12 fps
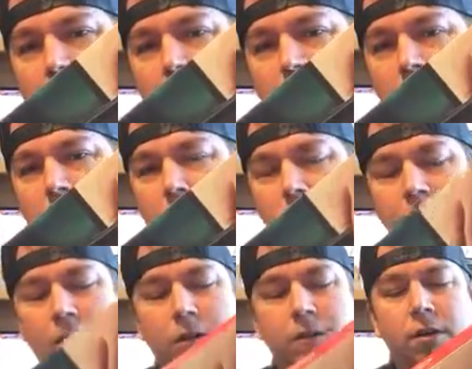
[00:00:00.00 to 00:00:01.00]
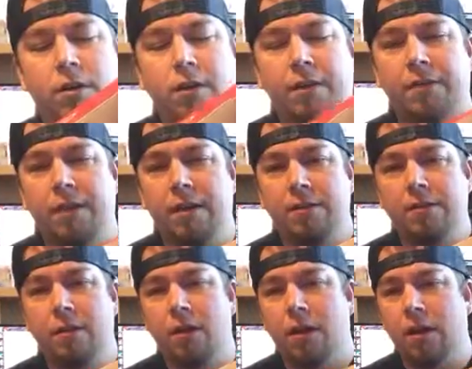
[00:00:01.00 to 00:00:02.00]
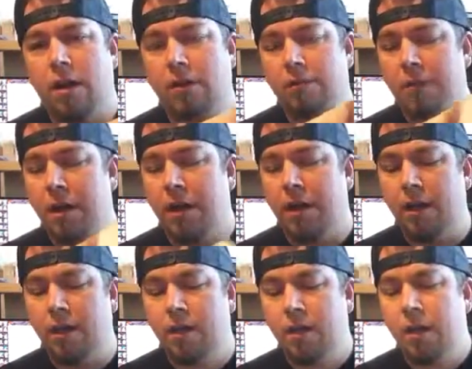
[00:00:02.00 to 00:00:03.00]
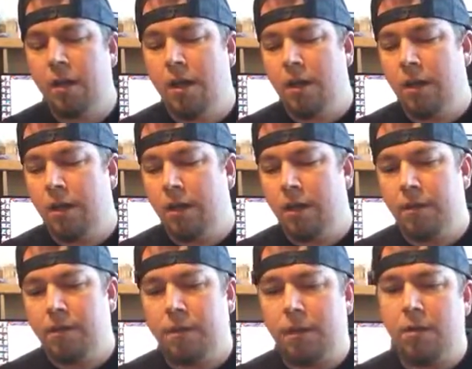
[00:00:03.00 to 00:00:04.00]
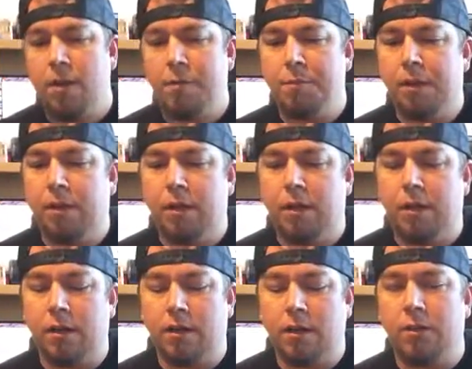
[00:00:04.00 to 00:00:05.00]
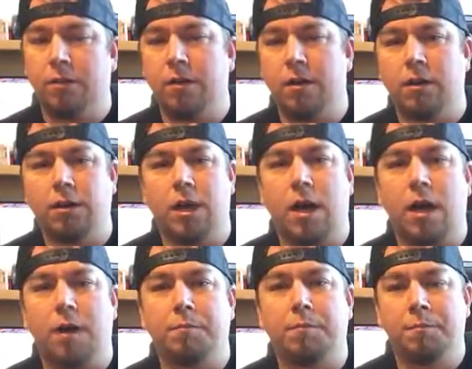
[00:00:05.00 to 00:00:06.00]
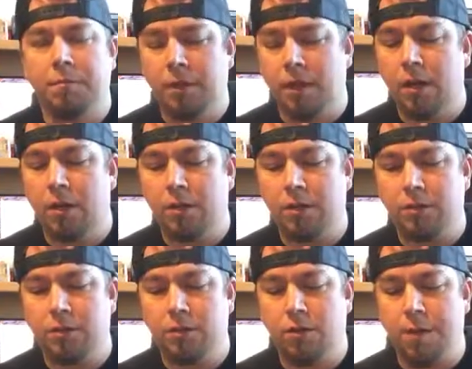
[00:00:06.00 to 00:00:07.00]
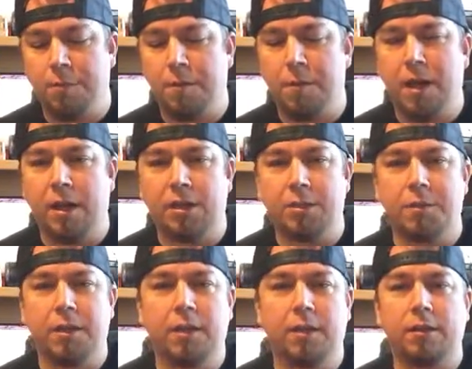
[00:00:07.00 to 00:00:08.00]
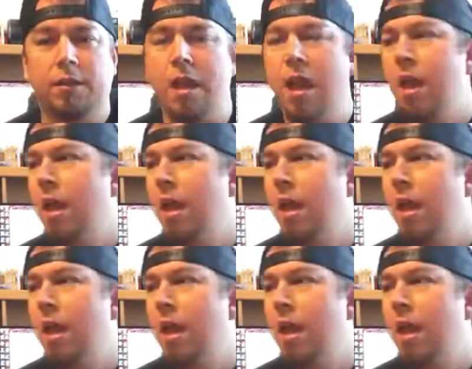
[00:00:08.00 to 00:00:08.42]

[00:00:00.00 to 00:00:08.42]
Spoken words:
it's, in a turn of events, I lost my crappy call center job, just crappy management, and,